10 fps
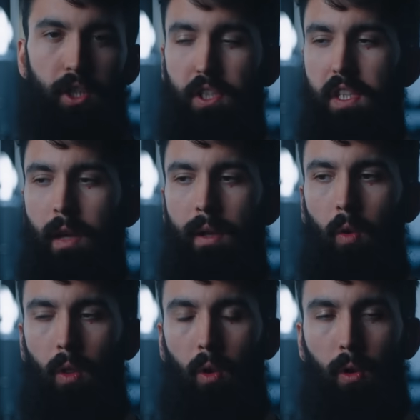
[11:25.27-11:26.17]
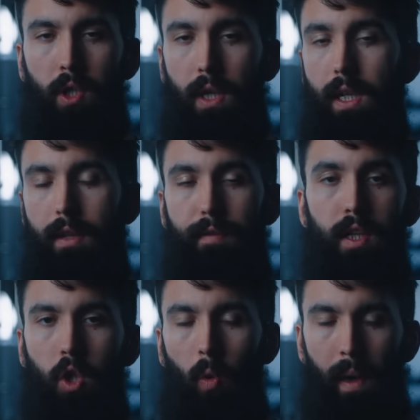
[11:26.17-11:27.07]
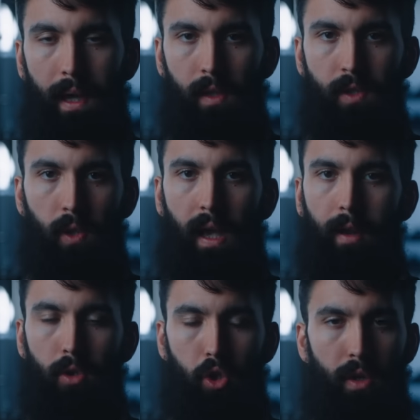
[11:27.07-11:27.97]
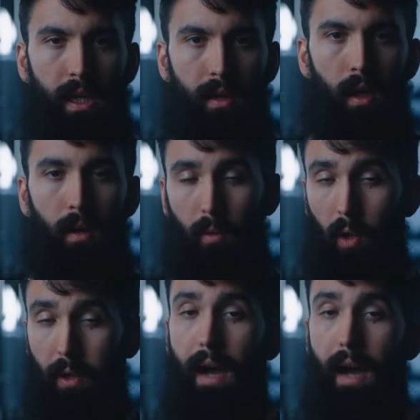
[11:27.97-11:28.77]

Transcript: Just like we don't look to individual weigh-ins to guide our journey, we look at